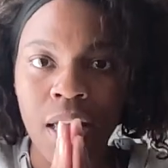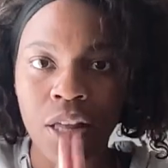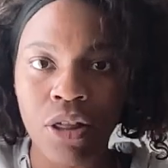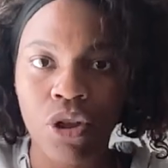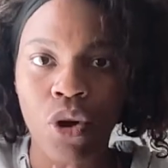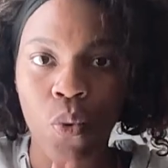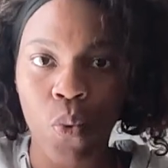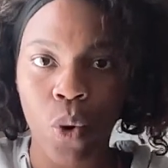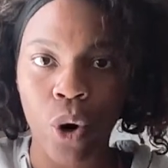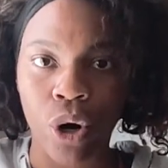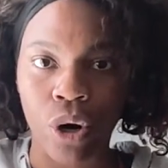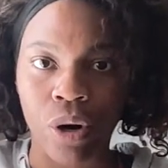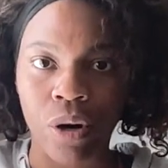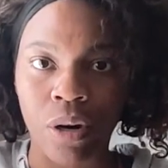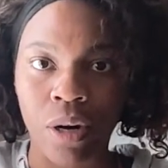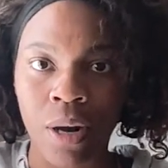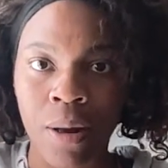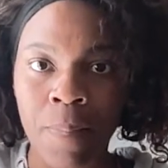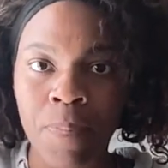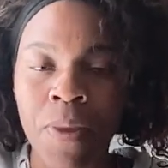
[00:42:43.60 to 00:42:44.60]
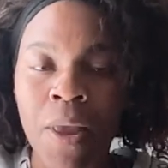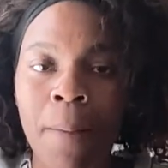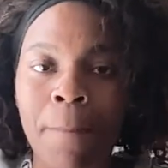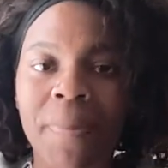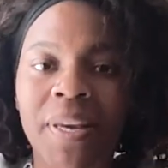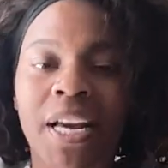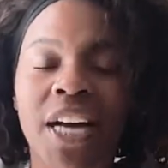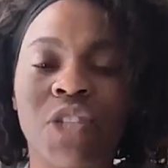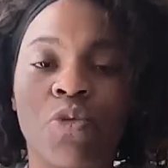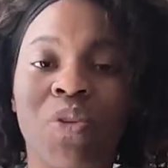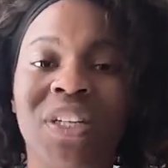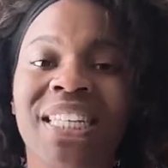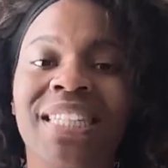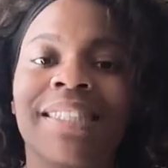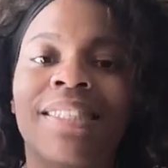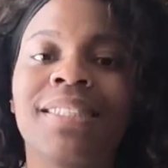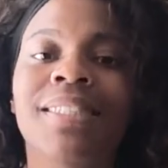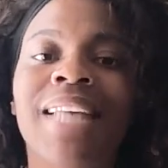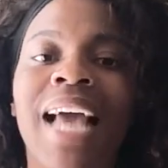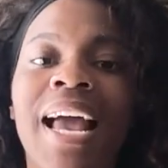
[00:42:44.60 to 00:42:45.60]
the word, because when he
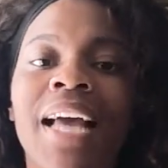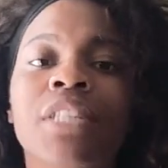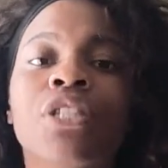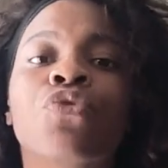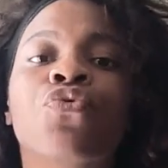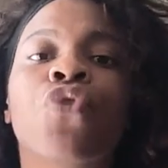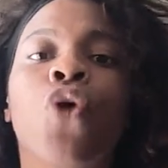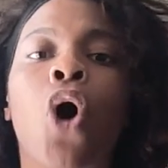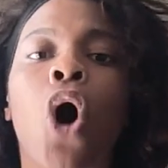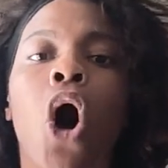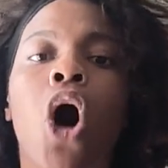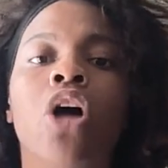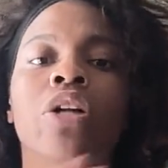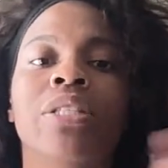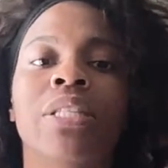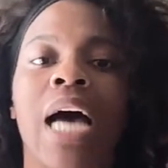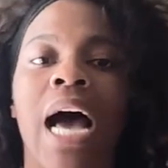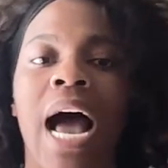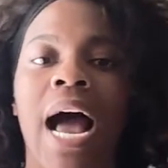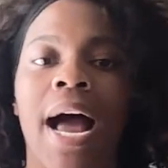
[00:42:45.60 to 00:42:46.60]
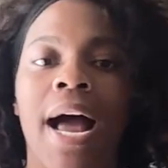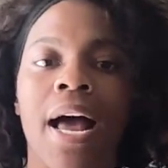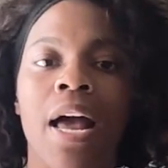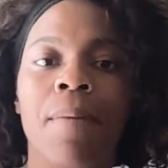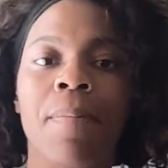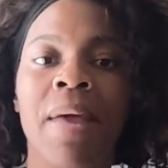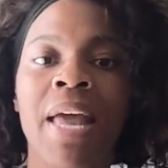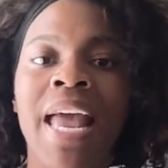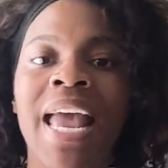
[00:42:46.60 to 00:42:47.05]
says for all time,